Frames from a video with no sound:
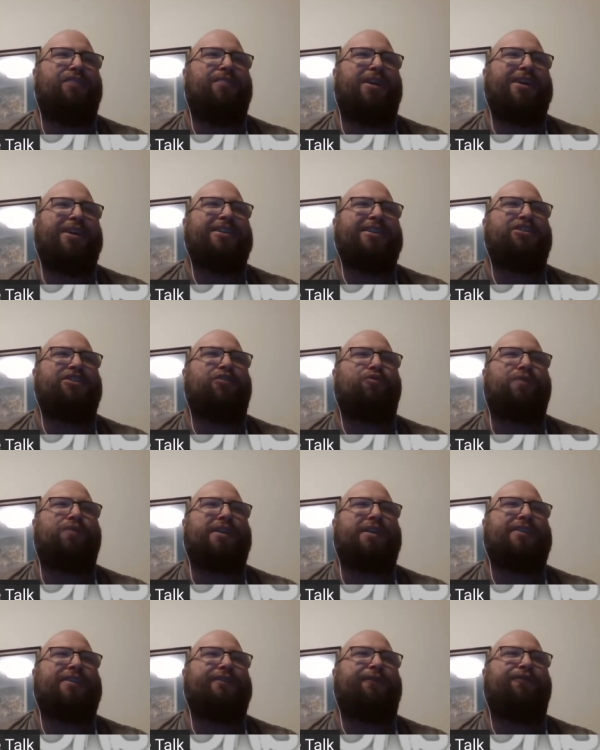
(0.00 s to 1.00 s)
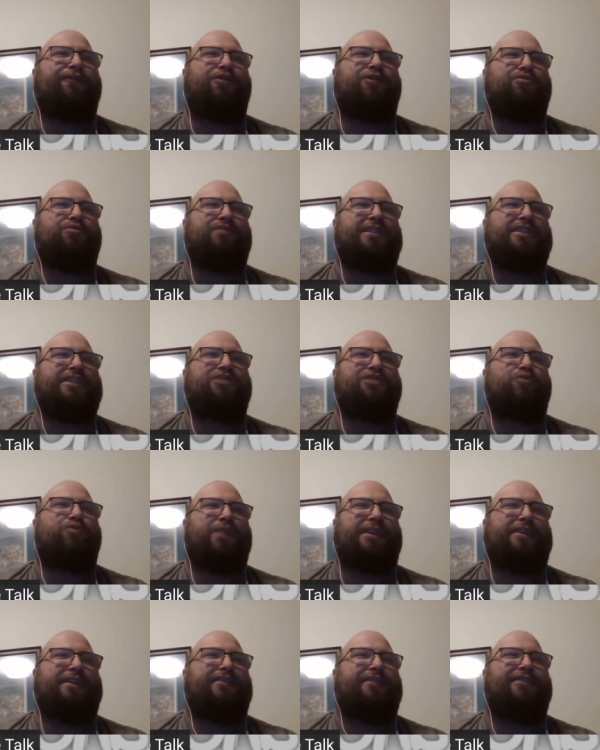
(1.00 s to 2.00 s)
I just don't want it to fold this
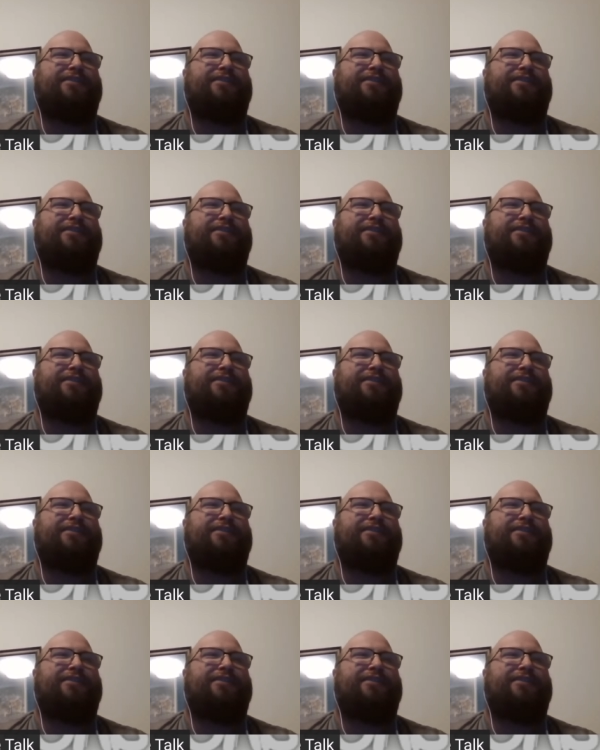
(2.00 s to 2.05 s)
quick